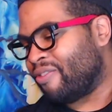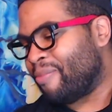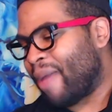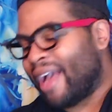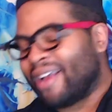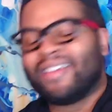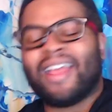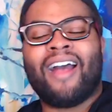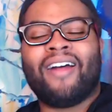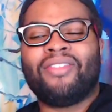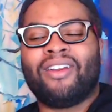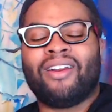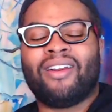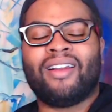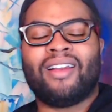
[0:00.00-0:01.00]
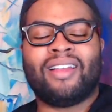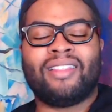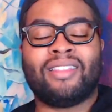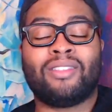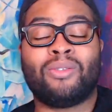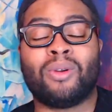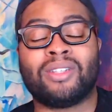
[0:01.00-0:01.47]
back down there
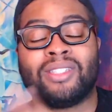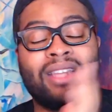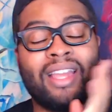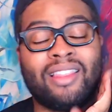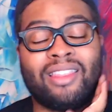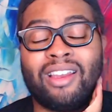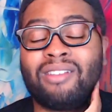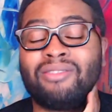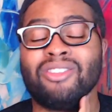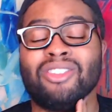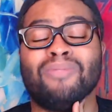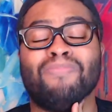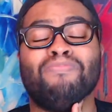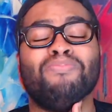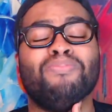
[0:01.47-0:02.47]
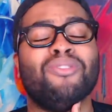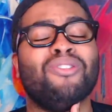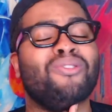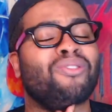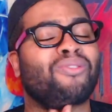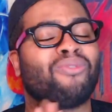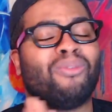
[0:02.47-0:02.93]
towards the end. It's just
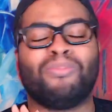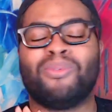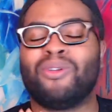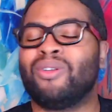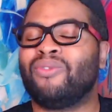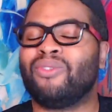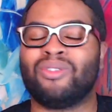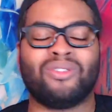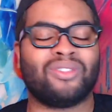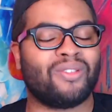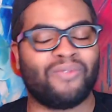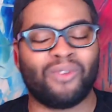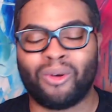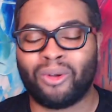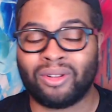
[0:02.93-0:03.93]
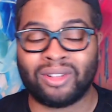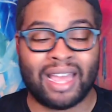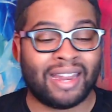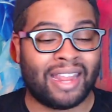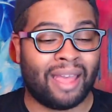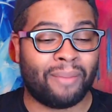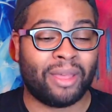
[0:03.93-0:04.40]
beautiful use of vocal
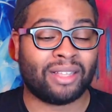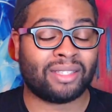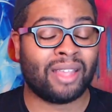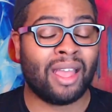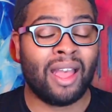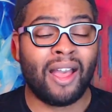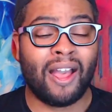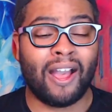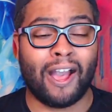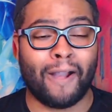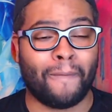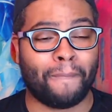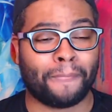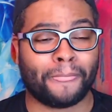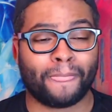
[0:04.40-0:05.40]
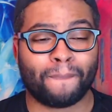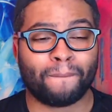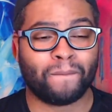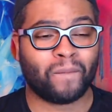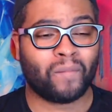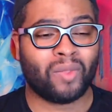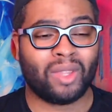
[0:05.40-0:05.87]
dynamics.
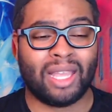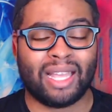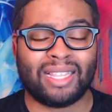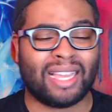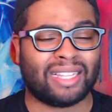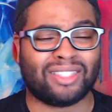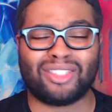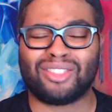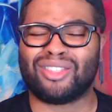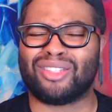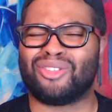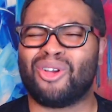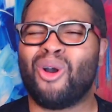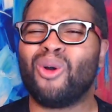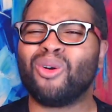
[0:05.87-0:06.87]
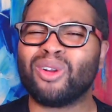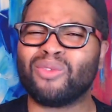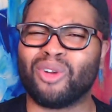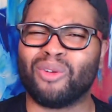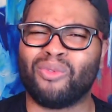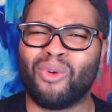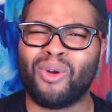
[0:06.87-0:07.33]
Yeah, it's just the tone of
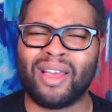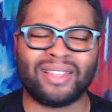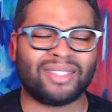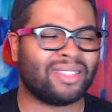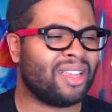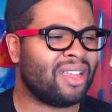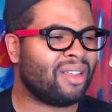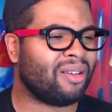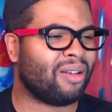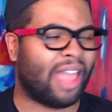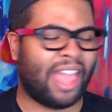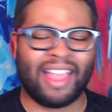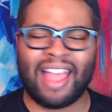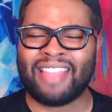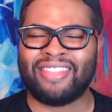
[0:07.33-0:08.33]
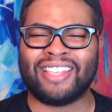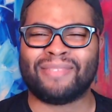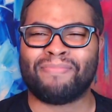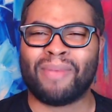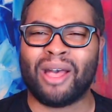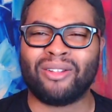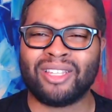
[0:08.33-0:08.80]
her voice at these
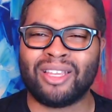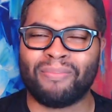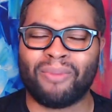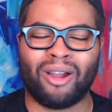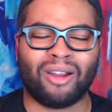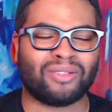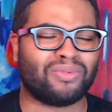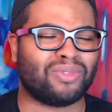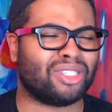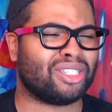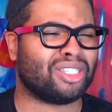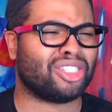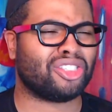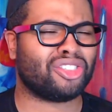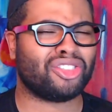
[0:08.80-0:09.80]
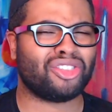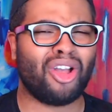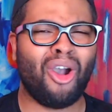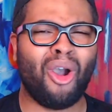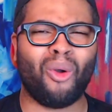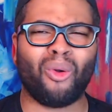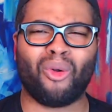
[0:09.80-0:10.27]
belty parts was just
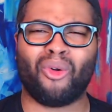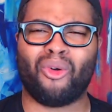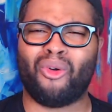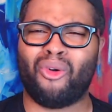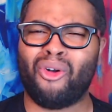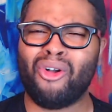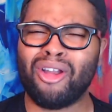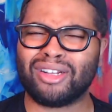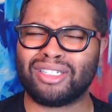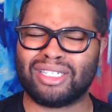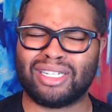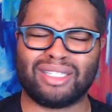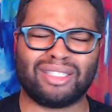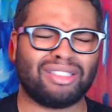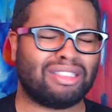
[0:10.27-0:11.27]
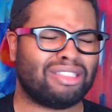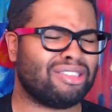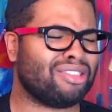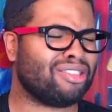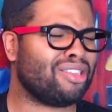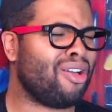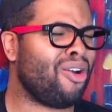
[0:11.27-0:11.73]
so
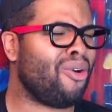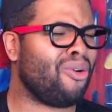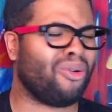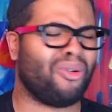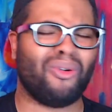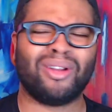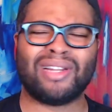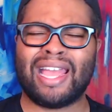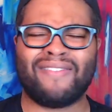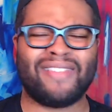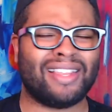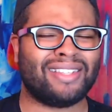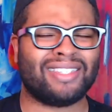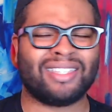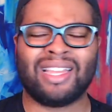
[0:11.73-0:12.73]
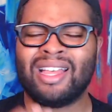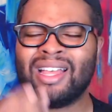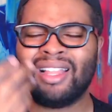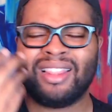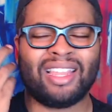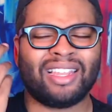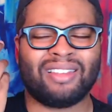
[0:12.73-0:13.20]
gorgeous. It just,
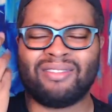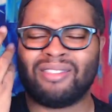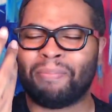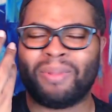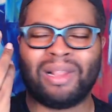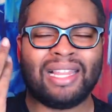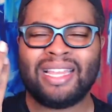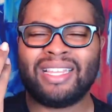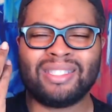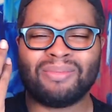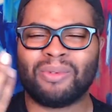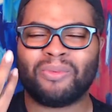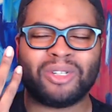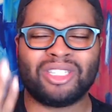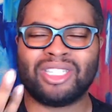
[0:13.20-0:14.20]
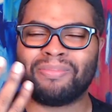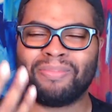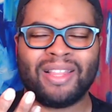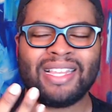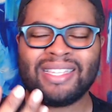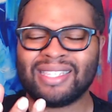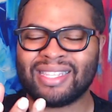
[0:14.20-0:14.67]
like, the placement where she's
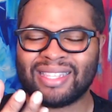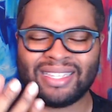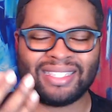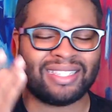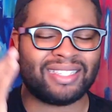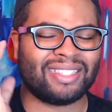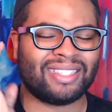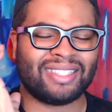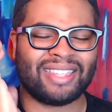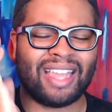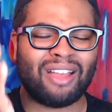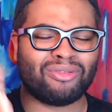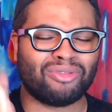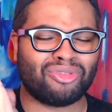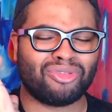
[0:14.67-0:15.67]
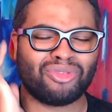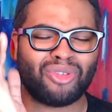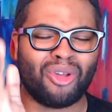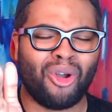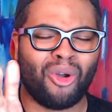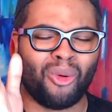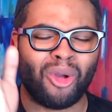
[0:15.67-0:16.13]
placing things, it just sounds
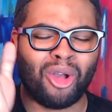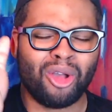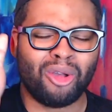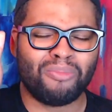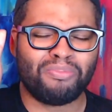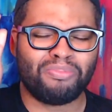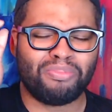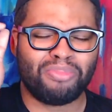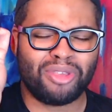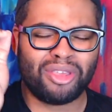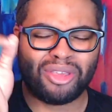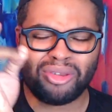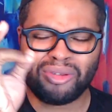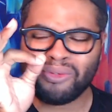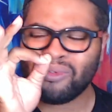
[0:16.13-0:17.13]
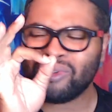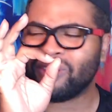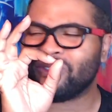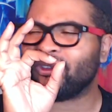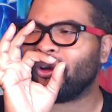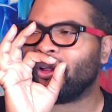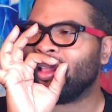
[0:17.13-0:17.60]
so
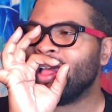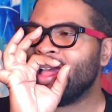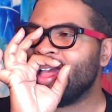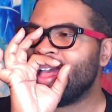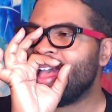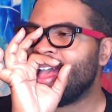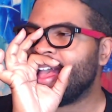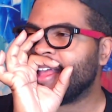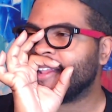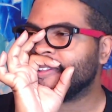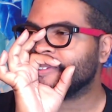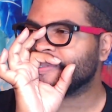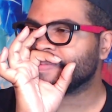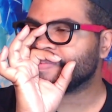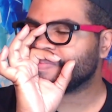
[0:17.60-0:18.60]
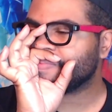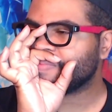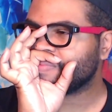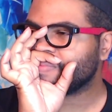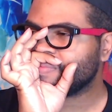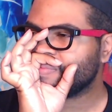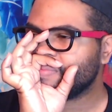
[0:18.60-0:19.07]
beautiful. And
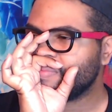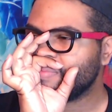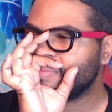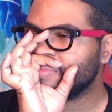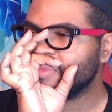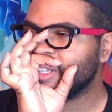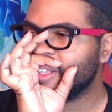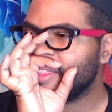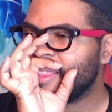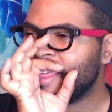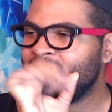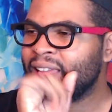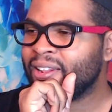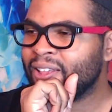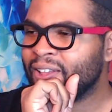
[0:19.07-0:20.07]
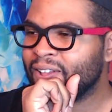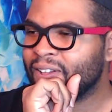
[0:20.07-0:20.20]
then,